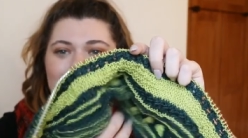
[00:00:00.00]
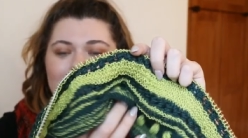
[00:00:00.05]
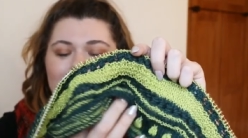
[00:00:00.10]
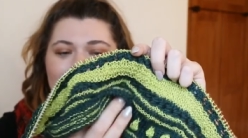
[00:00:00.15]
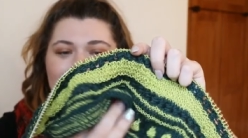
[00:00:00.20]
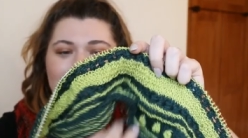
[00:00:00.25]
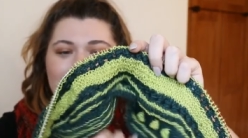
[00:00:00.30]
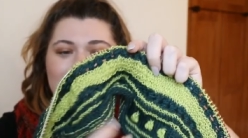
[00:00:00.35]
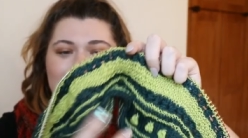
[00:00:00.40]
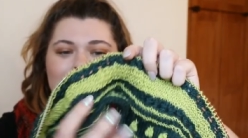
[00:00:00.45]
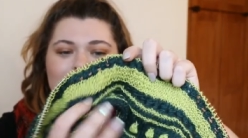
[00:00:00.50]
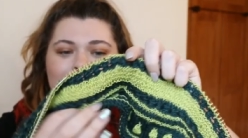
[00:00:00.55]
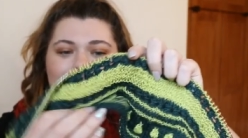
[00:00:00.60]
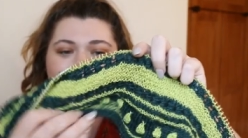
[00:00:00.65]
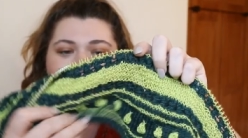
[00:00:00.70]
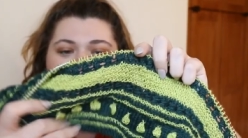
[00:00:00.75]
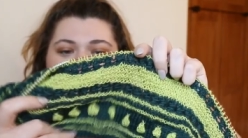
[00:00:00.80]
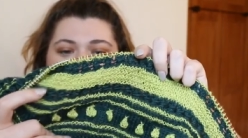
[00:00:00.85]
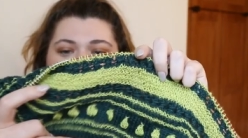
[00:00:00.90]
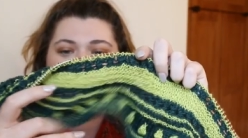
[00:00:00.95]
It's
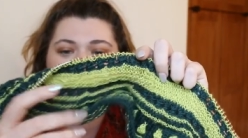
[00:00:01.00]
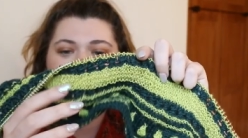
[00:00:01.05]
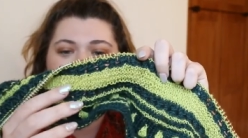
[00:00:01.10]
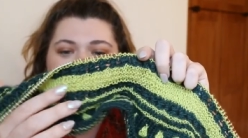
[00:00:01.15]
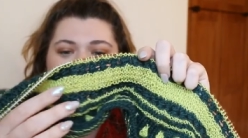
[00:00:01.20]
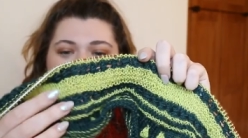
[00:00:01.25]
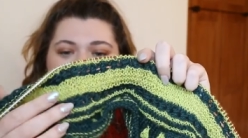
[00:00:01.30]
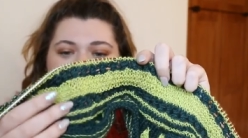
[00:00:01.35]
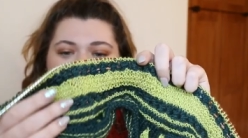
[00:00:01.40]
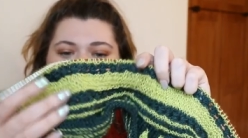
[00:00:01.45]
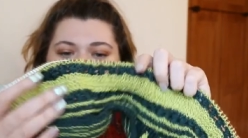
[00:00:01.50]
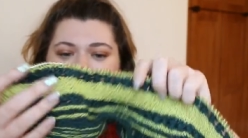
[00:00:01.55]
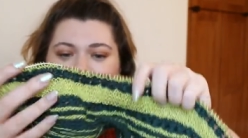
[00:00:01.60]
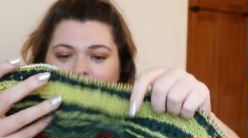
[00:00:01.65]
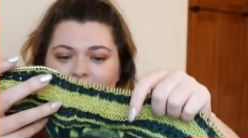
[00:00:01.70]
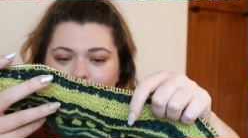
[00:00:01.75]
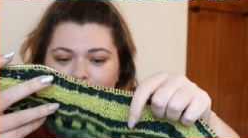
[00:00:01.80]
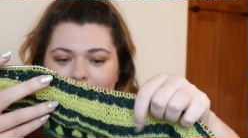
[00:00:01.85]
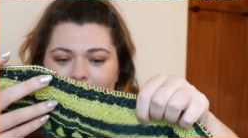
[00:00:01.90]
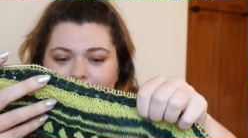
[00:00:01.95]
the
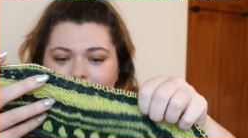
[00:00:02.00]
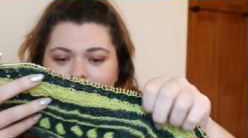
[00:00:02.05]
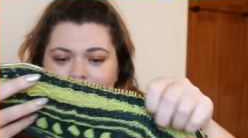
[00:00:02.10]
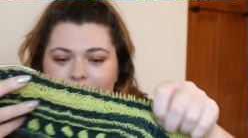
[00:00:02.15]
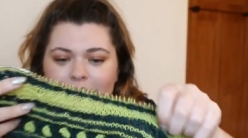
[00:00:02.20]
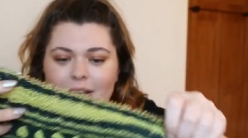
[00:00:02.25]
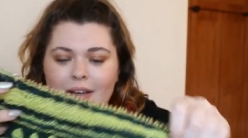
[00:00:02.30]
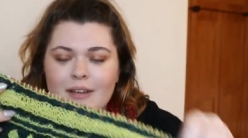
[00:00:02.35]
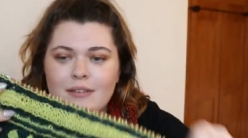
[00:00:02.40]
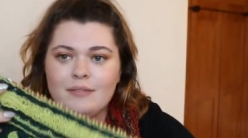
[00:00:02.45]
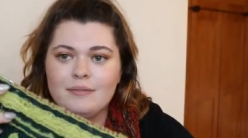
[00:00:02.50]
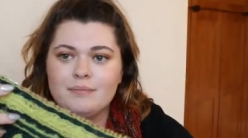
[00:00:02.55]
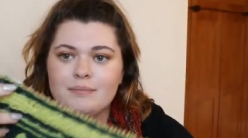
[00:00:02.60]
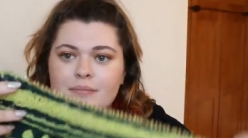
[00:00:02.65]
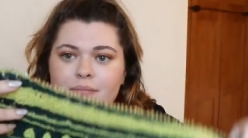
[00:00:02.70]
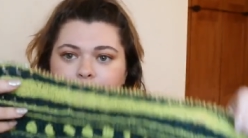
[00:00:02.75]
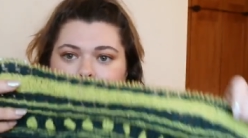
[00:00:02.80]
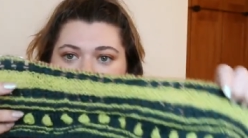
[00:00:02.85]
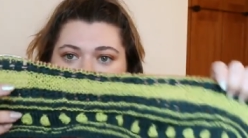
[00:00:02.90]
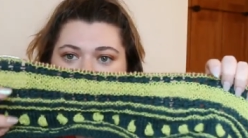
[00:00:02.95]
same idea
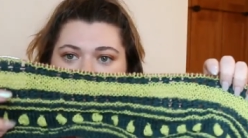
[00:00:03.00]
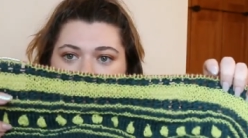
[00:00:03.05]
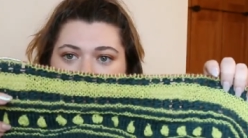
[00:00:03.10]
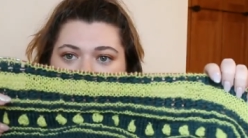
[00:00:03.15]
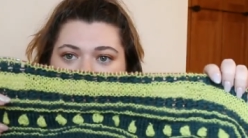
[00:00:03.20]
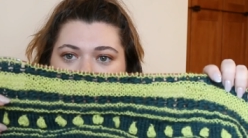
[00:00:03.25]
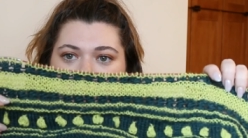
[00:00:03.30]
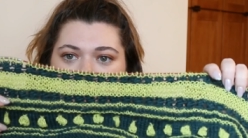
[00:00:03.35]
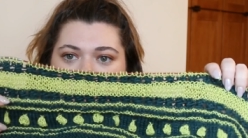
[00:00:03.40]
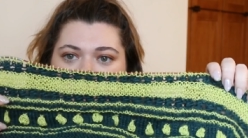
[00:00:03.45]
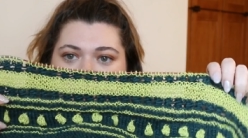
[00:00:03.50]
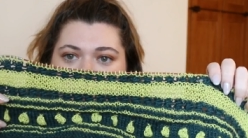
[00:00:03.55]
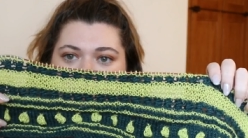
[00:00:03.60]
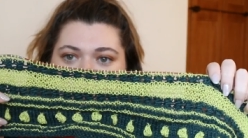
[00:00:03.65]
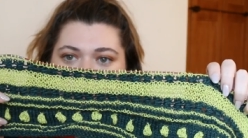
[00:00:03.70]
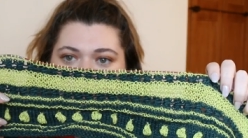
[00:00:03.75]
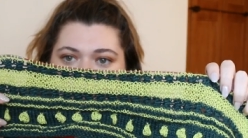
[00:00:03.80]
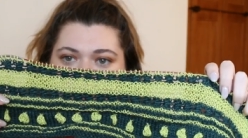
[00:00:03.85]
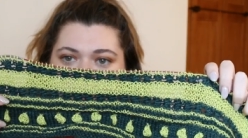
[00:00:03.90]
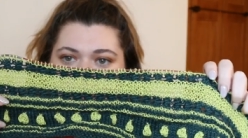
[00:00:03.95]
as the
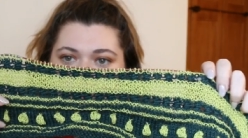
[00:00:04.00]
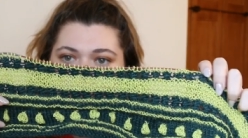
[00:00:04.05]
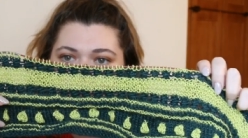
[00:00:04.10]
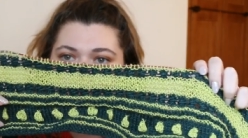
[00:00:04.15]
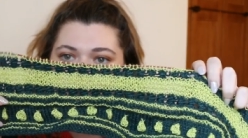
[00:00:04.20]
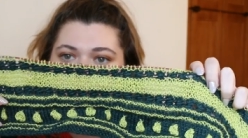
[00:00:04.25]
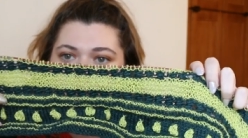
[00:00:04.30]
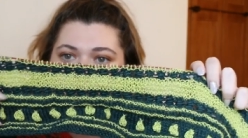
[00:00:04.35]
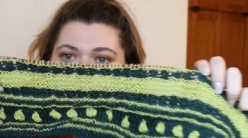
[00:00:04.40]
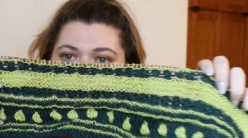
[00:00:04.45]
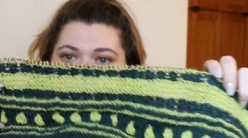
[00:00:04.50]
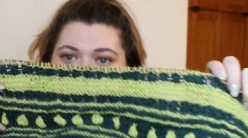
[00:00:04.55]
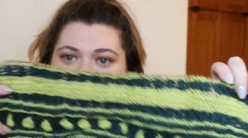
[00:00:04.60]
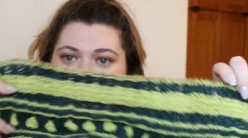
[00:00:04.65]
Dreamy Drimia